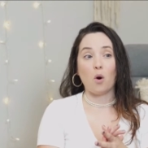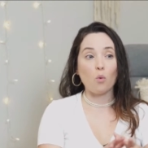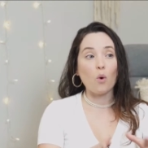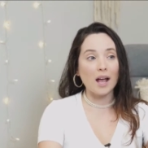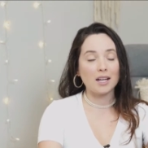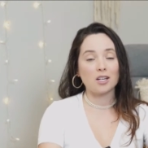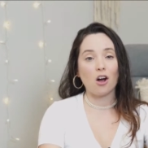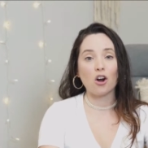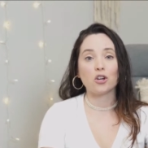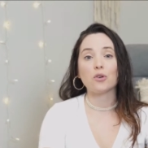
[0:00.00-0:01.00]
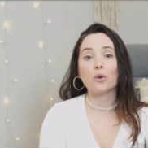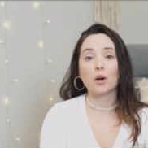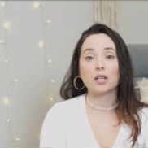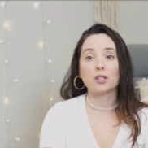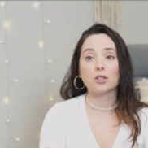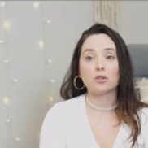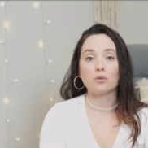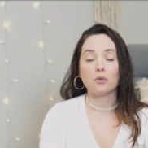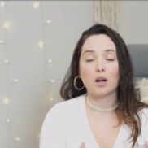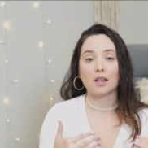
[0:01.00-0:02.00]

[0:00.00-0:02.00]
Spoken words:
when are you going to